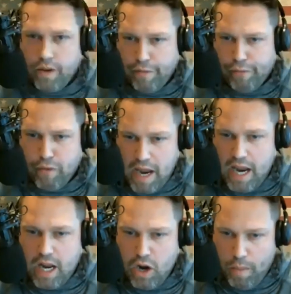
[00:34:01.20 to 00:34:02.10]
a
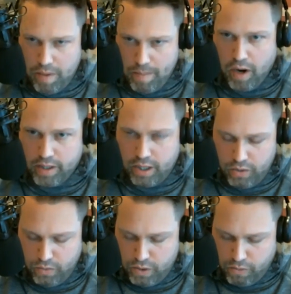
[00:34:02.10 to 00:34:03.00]
free and open market,
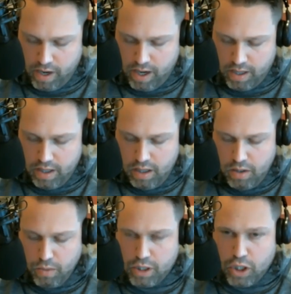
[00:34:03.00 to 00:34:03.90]
you would agree,
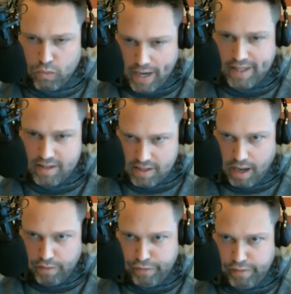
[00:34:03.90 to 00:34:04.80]
would correct
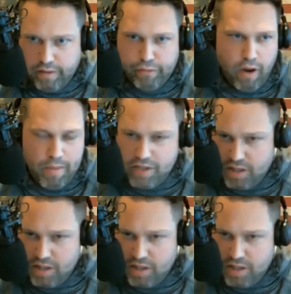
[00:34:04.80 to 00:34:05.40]
itself from this